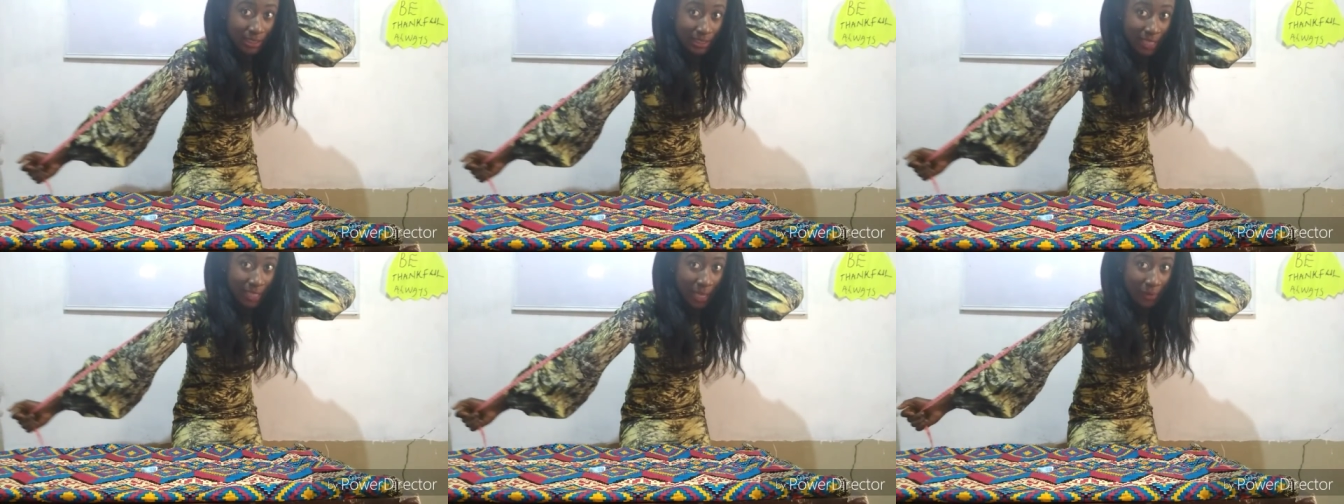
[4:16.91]

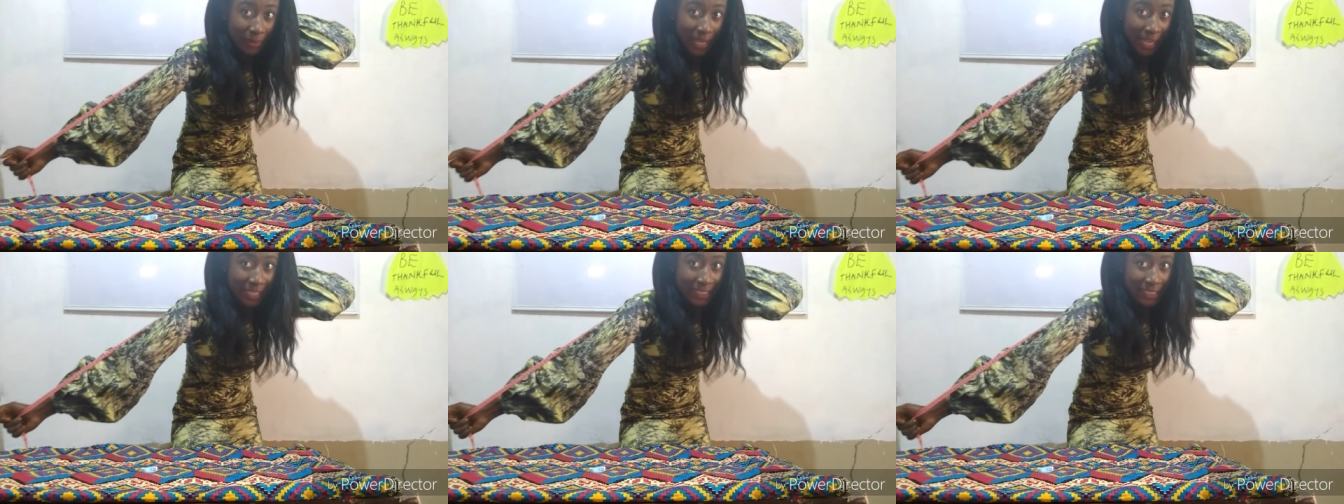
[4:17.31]
down
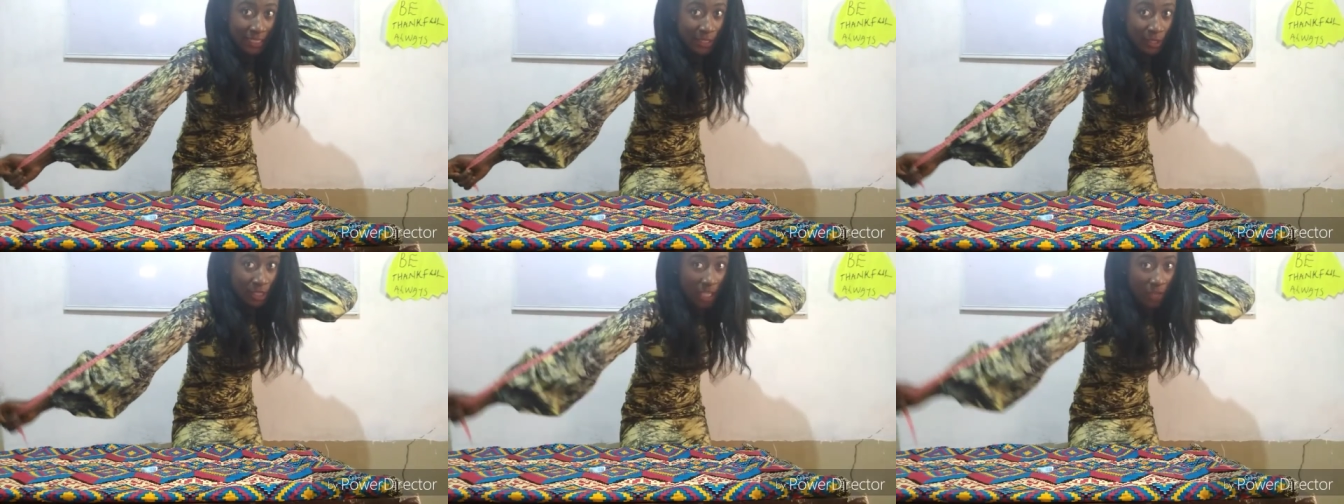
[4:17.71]
like
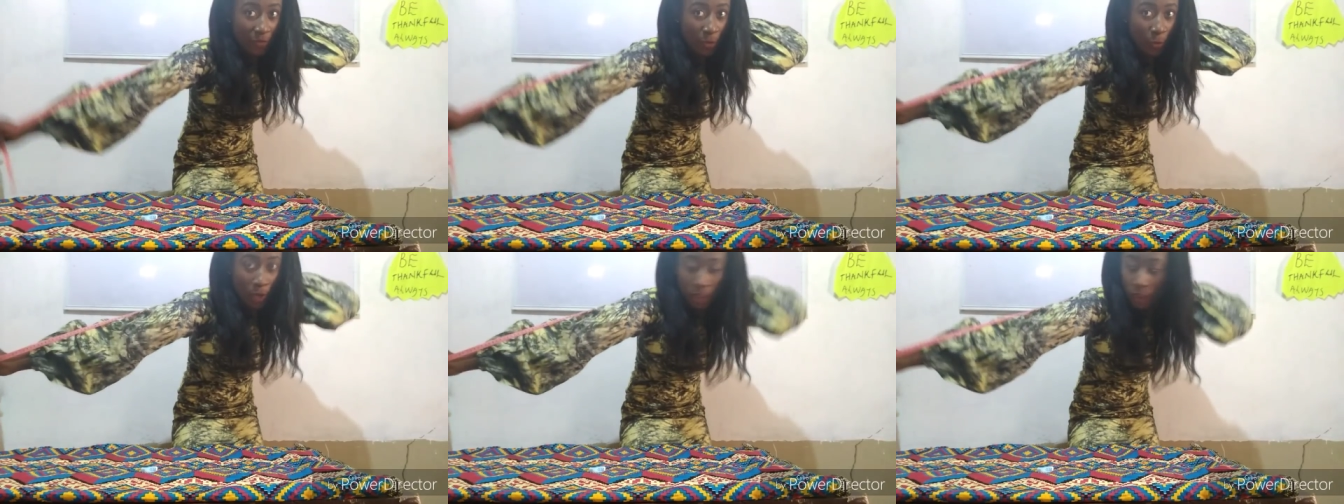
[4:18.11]
this. If
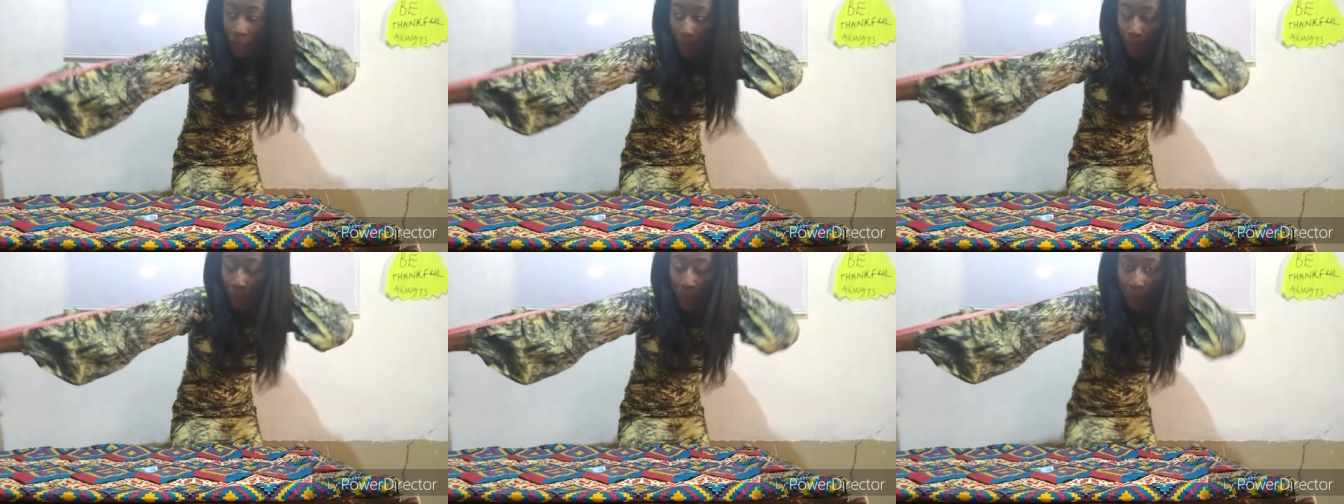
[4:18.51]
you want
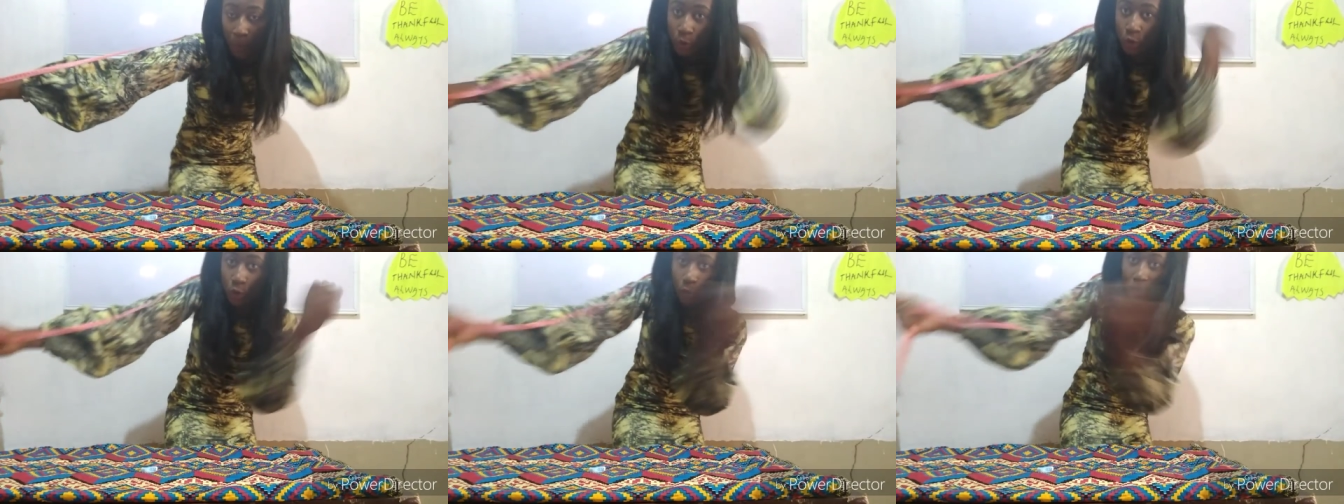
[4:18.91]
your bubu
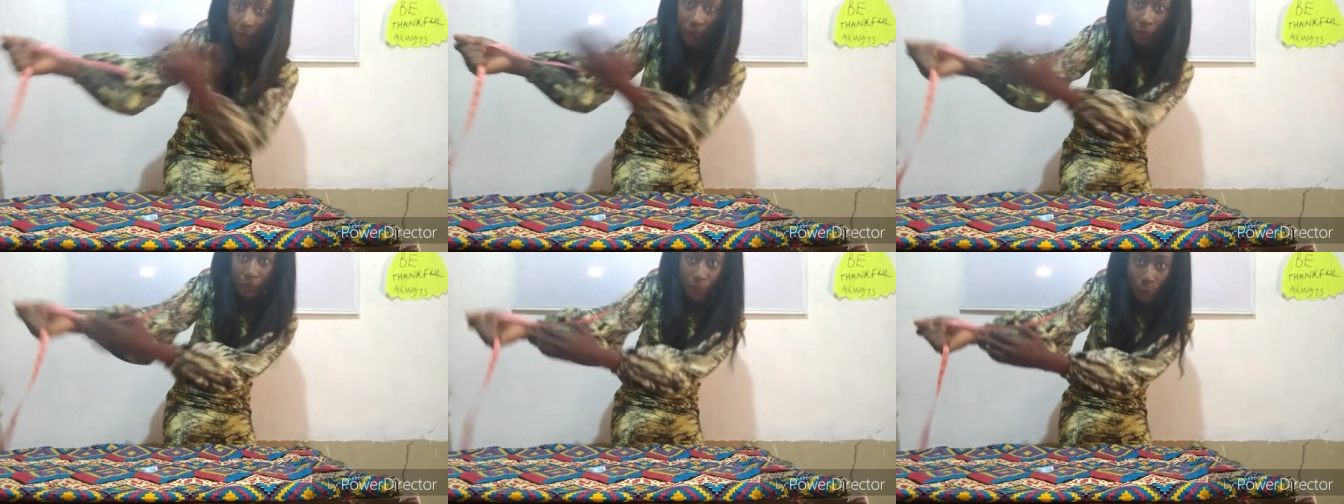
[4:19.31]
to be
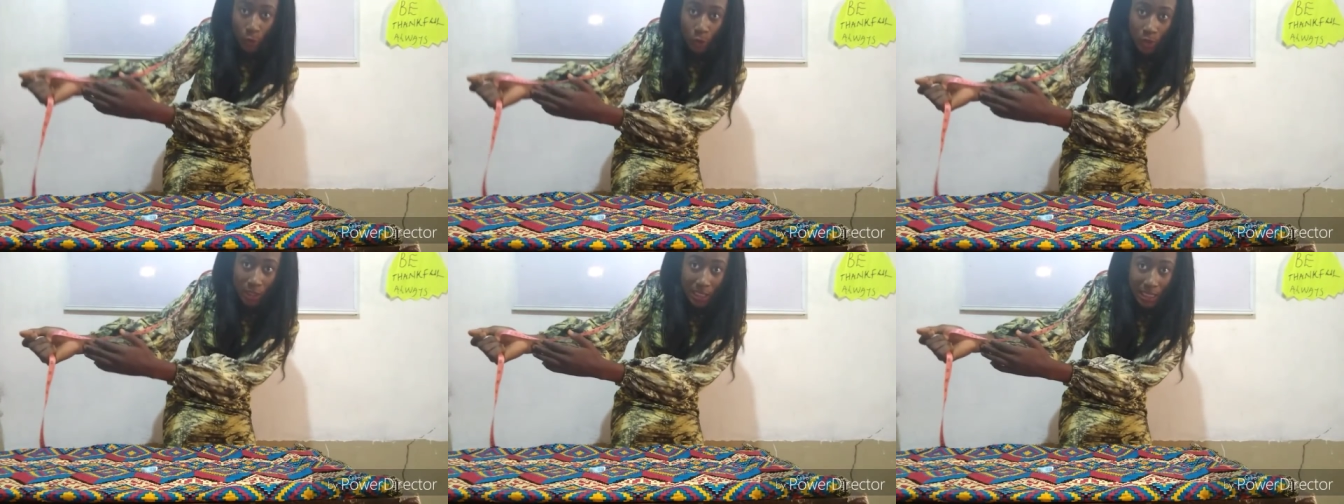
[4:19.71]
full
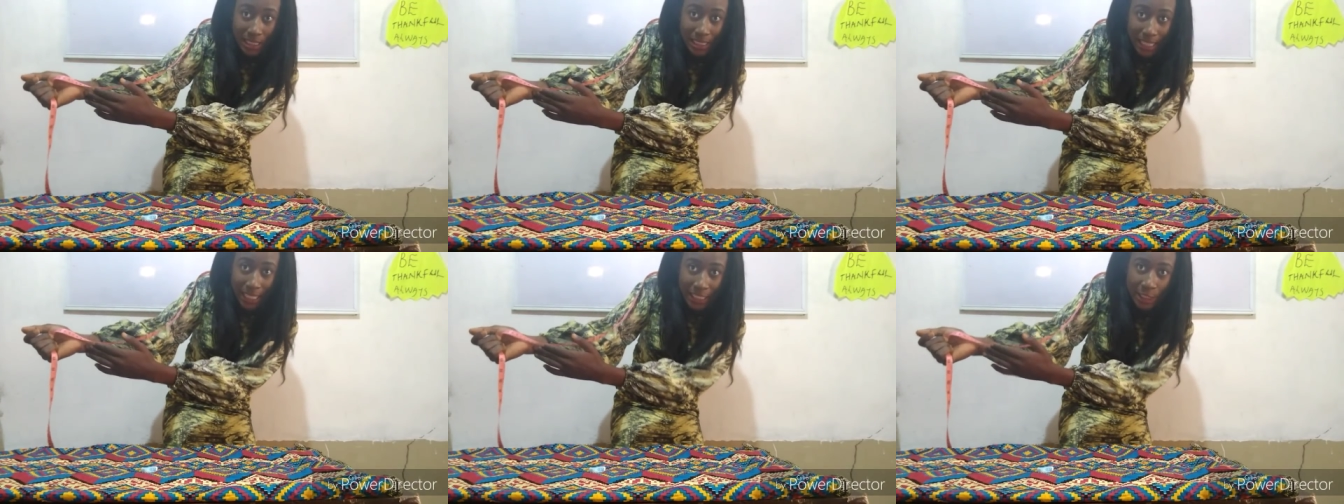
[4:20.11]
to this
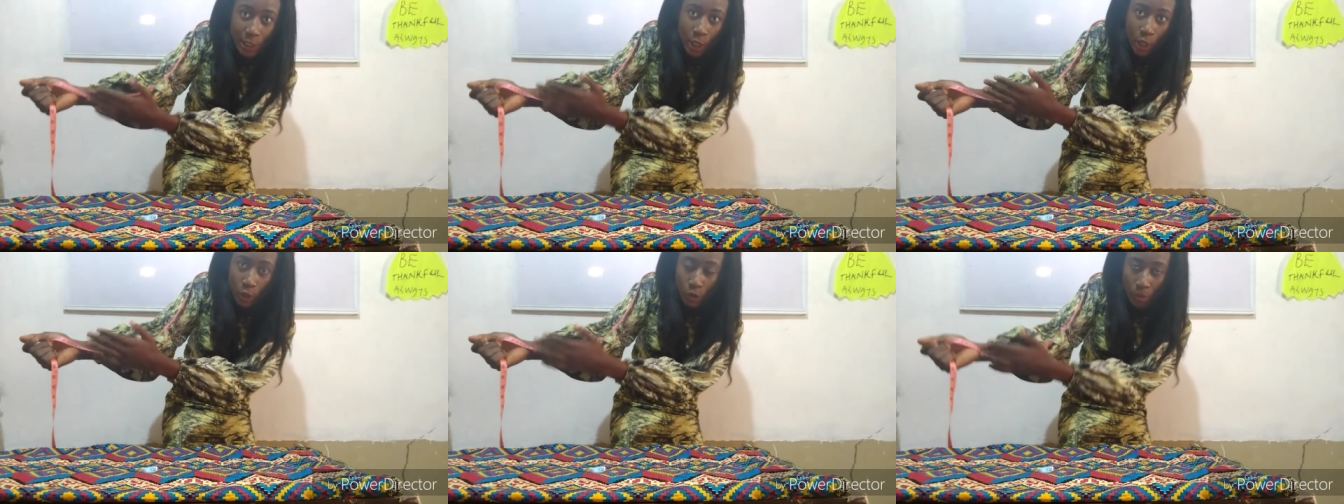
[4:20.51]
length,
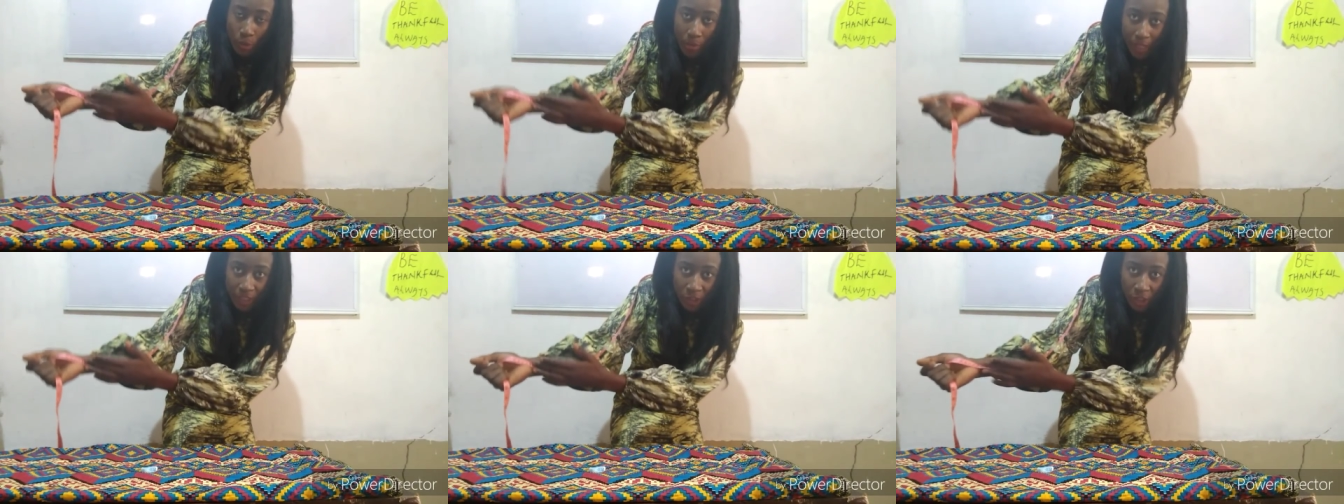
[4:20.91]
you
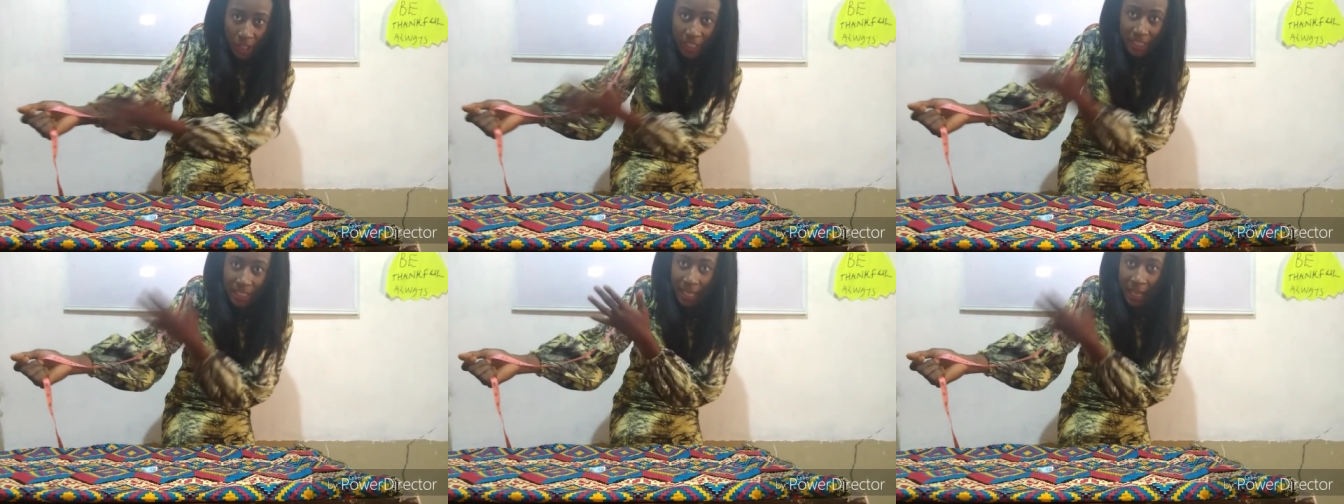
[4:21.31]
measure
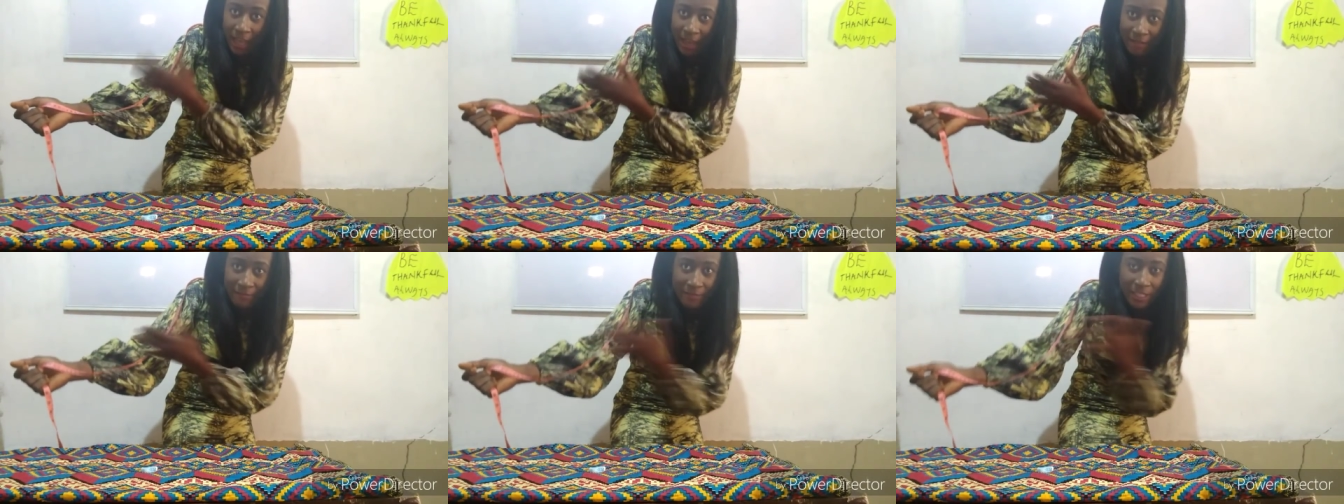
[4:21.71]
it half.